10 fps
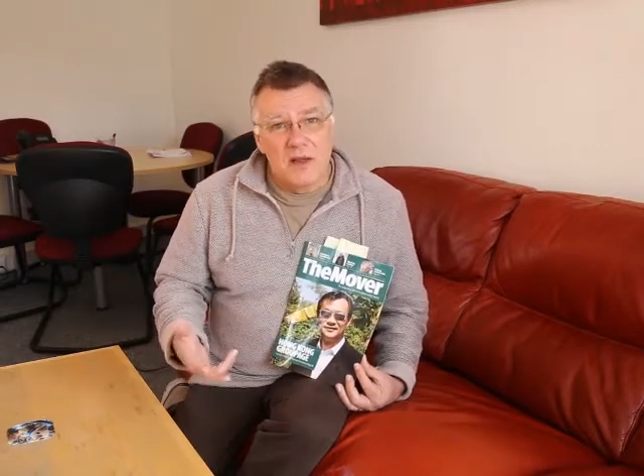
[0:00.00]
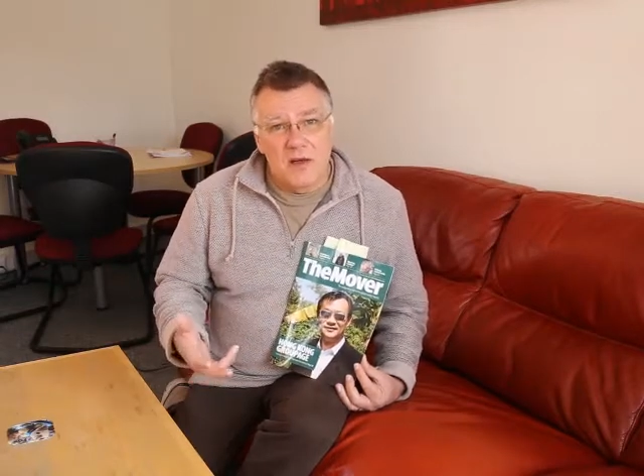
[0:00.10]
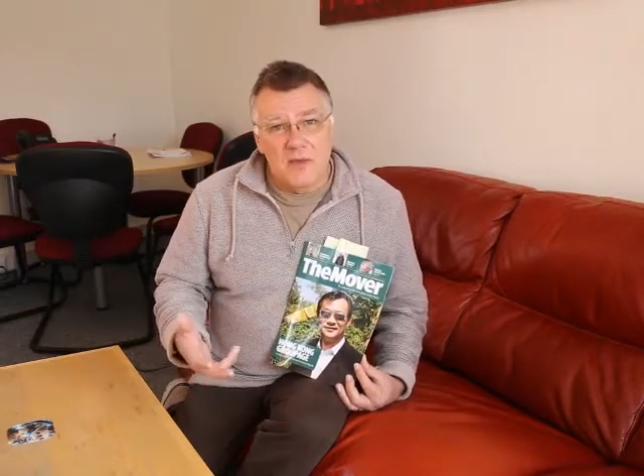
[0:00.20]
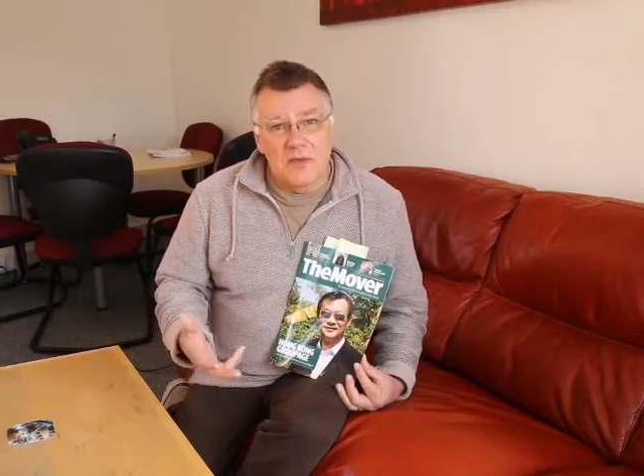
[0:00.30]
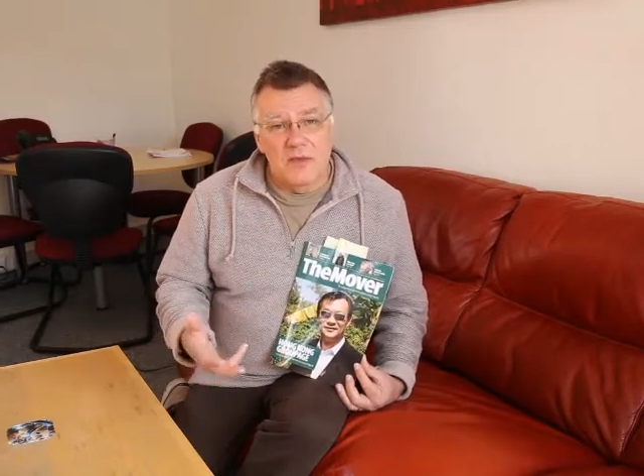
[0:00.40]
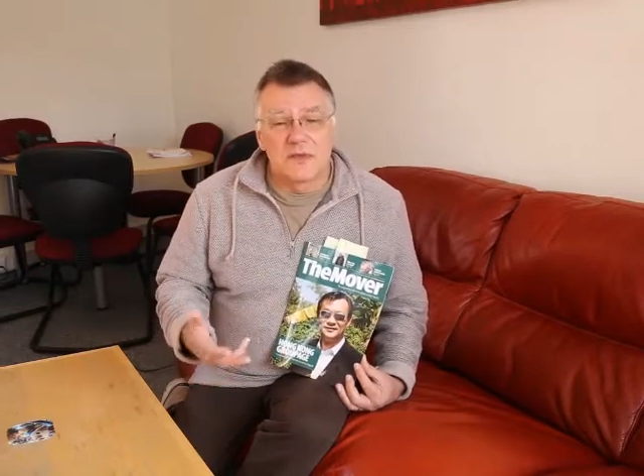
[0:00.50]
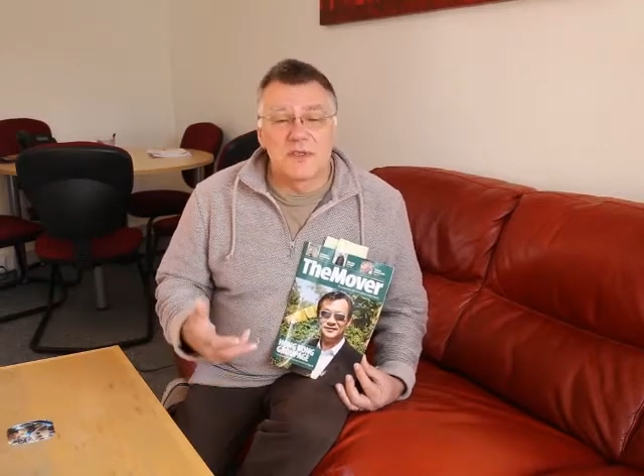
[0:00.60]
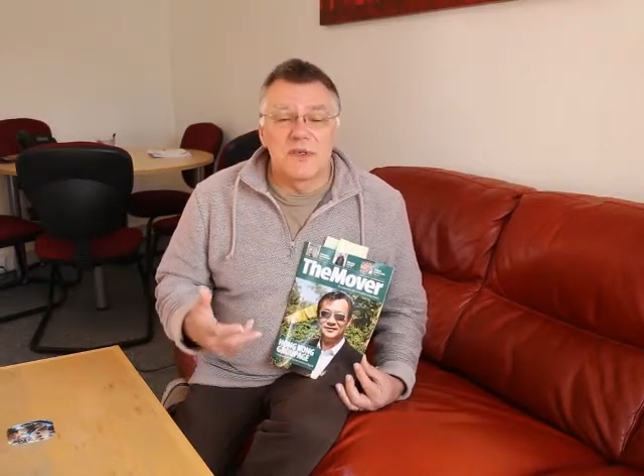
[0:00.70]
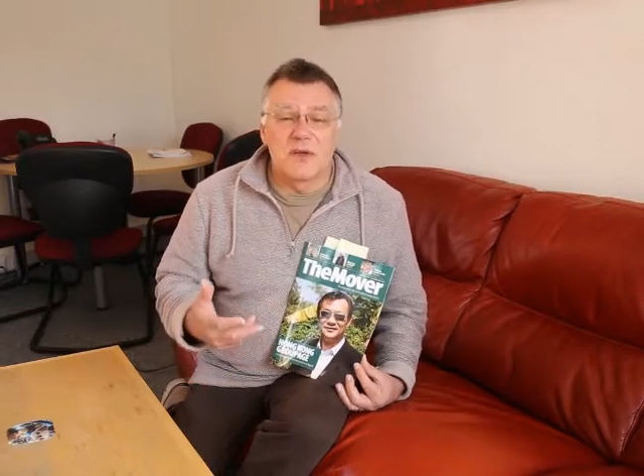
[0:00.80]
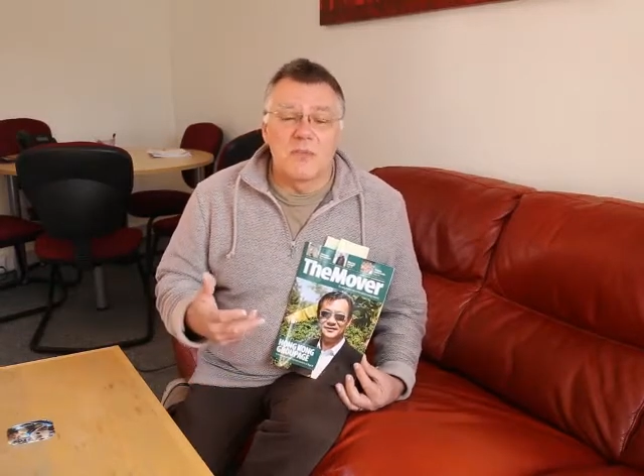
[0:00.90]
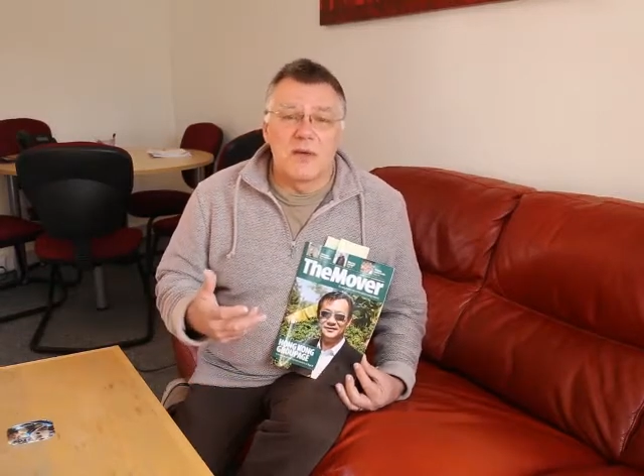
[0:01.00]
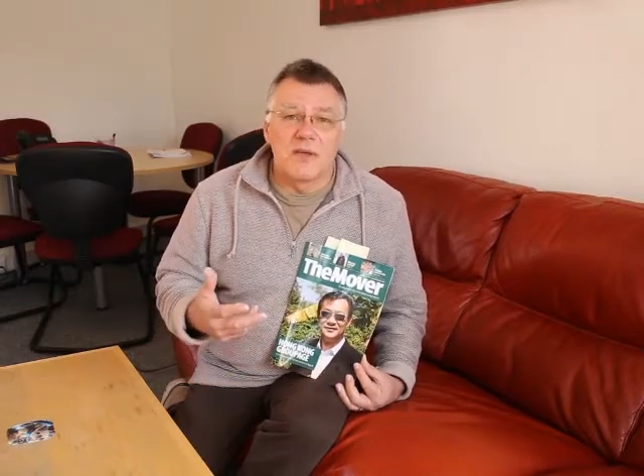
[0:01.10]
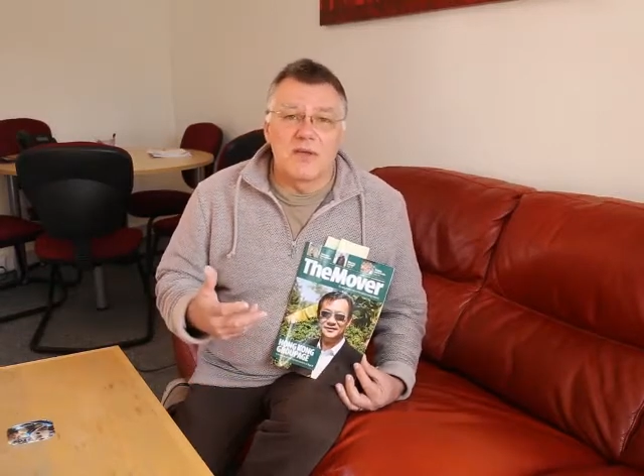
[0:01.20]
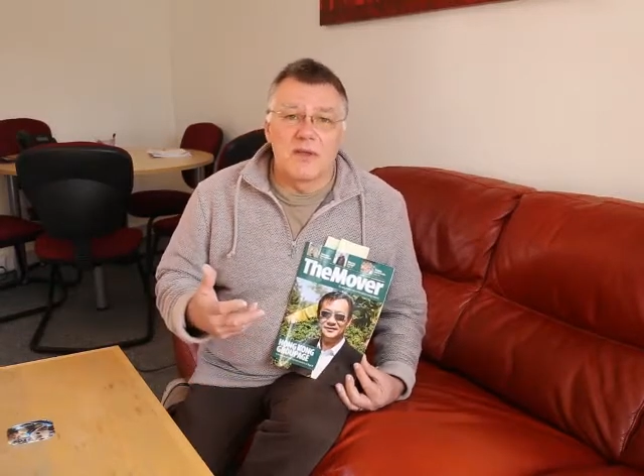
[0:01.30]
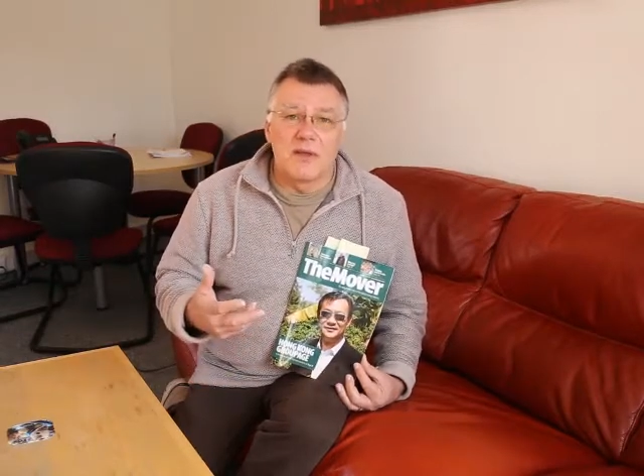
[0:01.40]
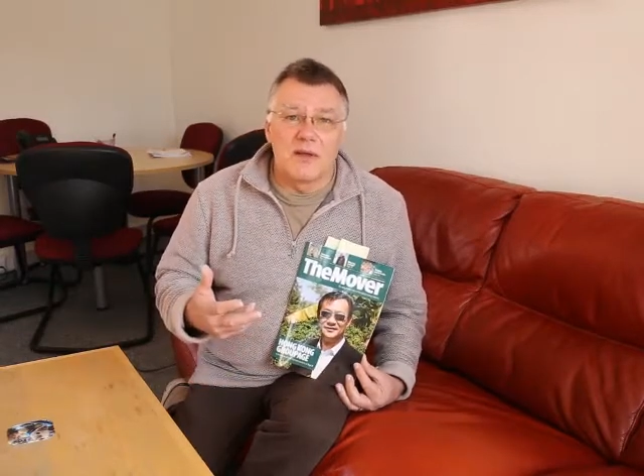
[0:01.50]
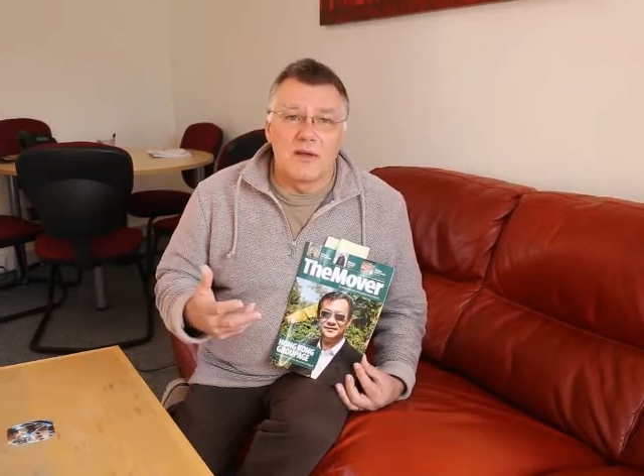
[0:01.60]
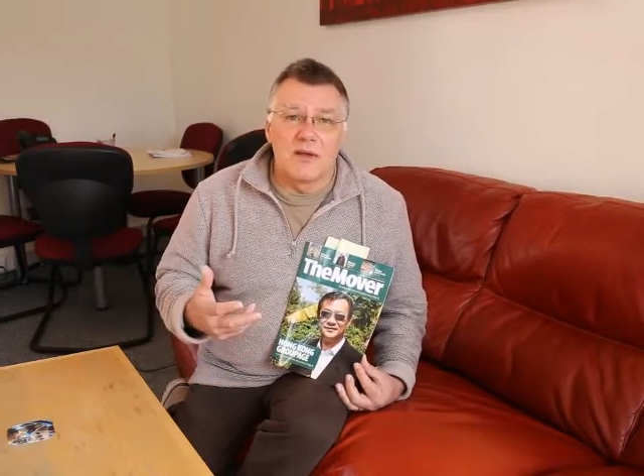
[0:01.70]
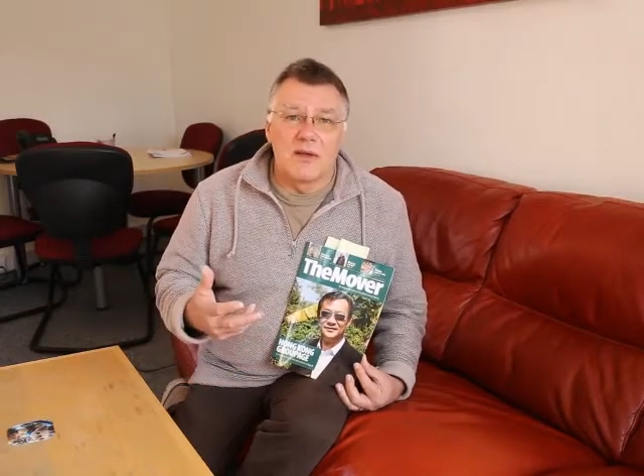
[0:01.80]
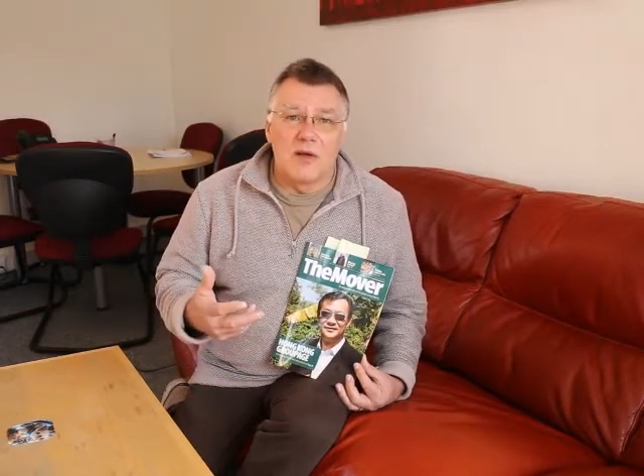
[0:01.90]
conference and about
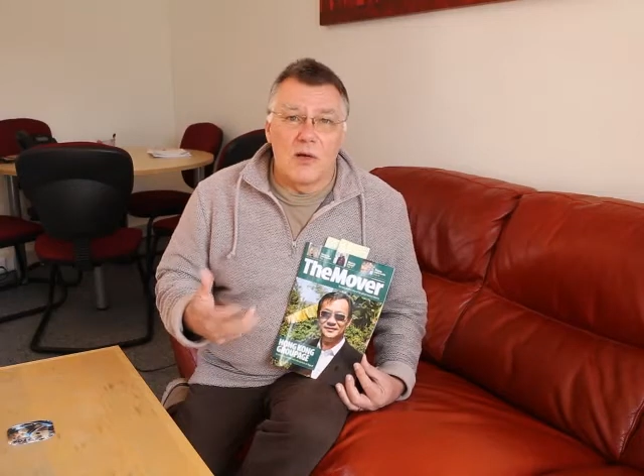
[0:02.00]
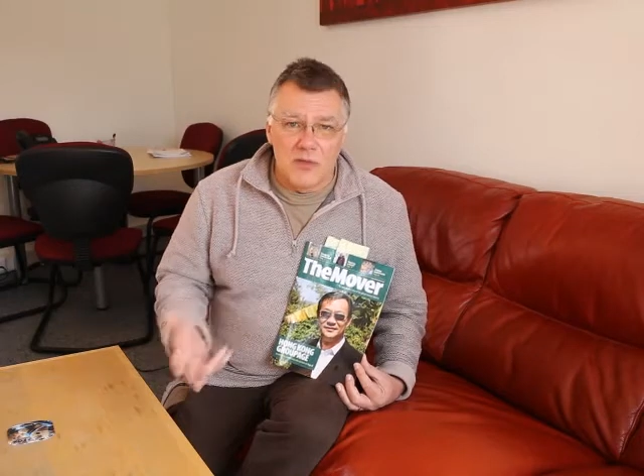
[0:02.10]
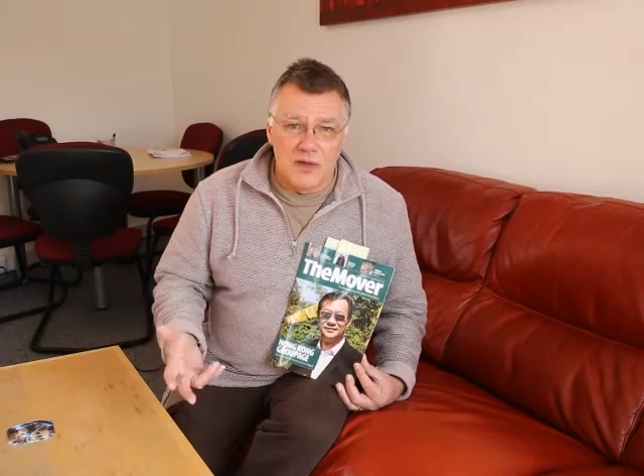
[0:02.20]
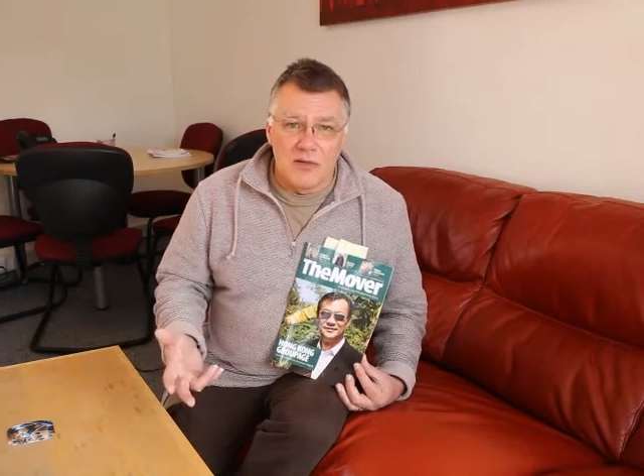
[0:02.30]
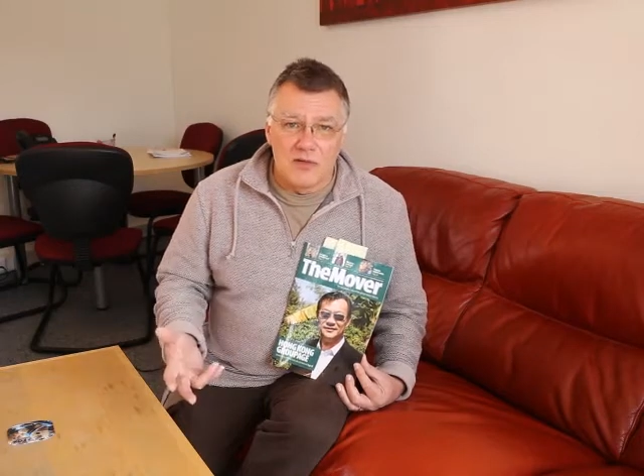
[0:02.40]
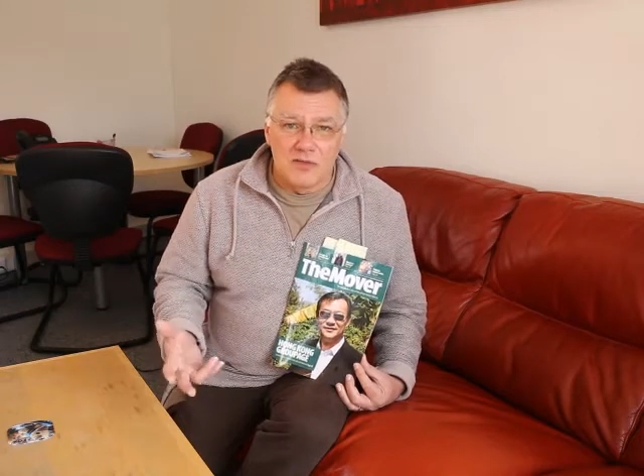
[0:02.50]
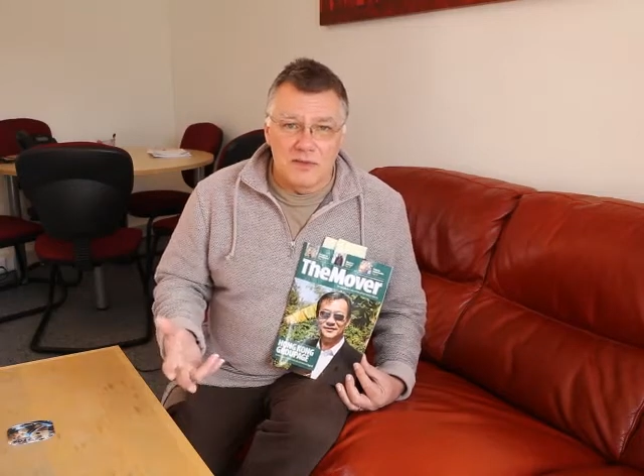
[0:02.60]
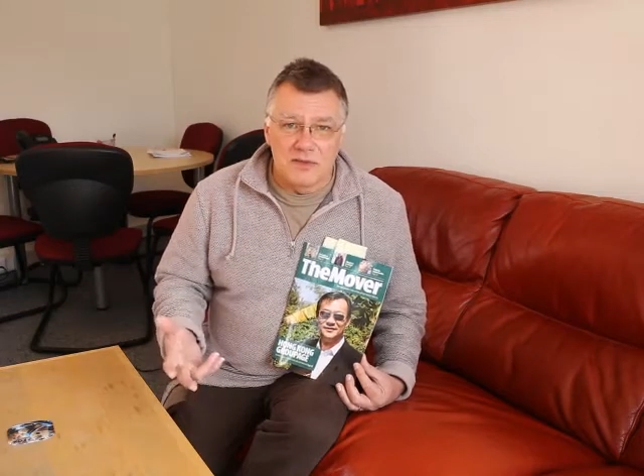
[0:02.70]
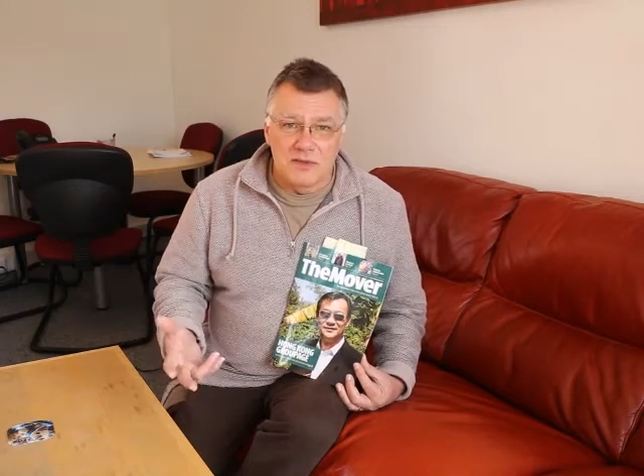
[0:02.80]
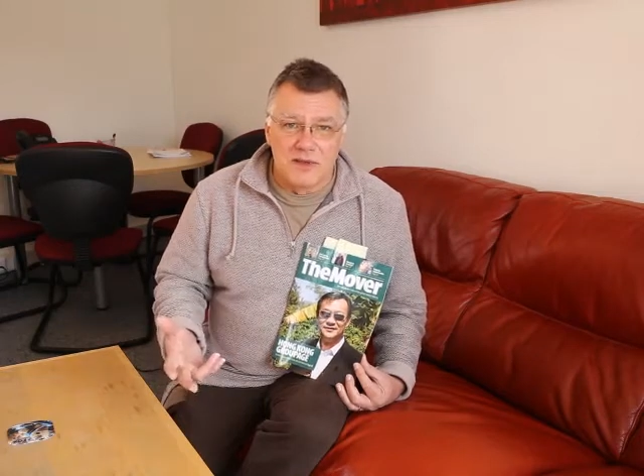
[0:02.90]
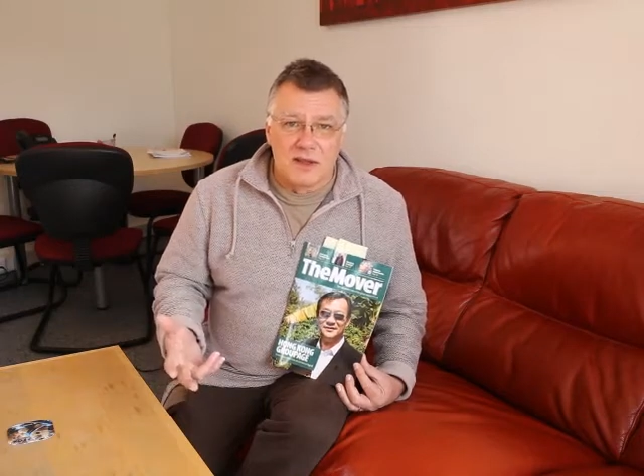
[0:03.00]
the Omni conference.